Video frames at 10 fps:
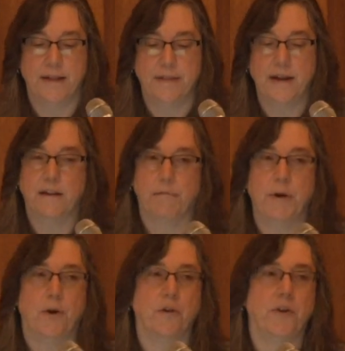I think as
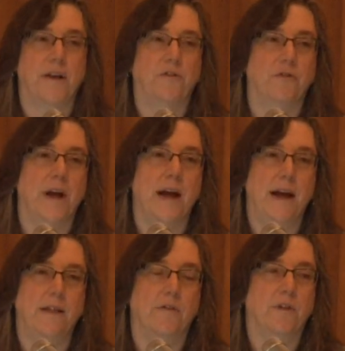we heard
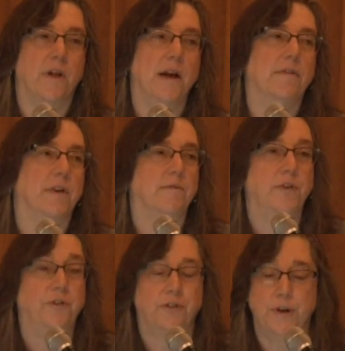yesterday, there's a lot of
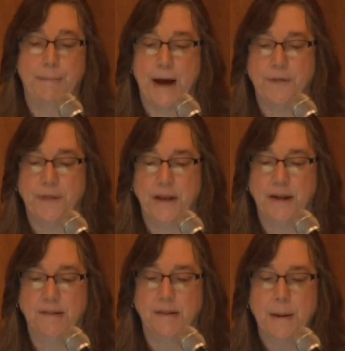confusion about
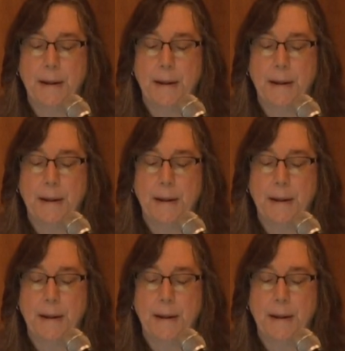these.